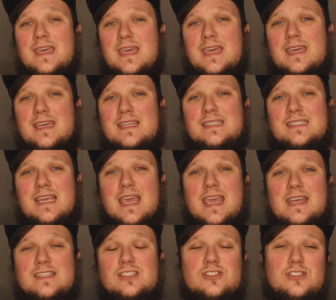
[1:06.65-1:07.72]
It
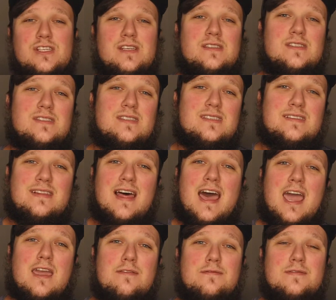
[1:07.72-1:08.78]
contains Jesus'
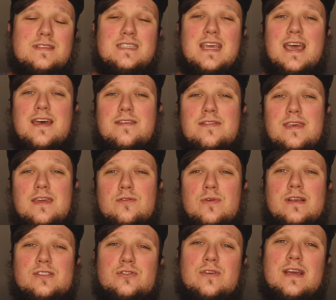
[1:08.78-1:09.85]
life, death, and
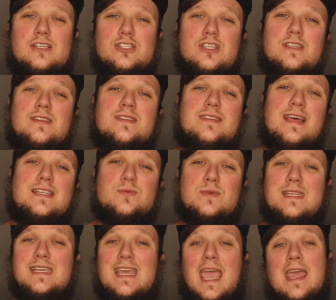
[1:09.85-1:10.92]
resurrection. That's
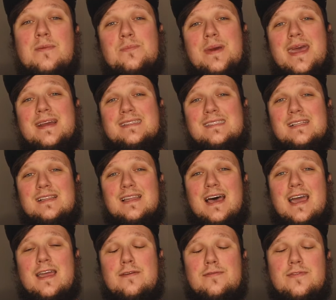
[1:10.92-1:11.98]
when he came back to
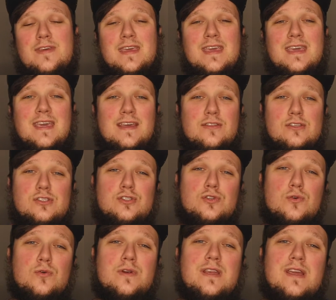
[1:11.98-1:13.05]
life. The
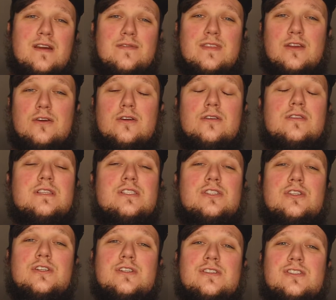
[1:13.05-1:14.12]
story of the early
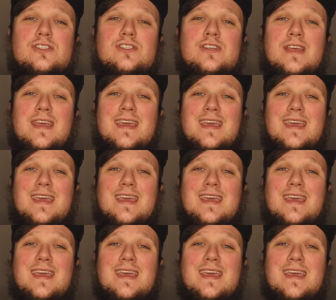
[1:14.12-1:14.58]
church,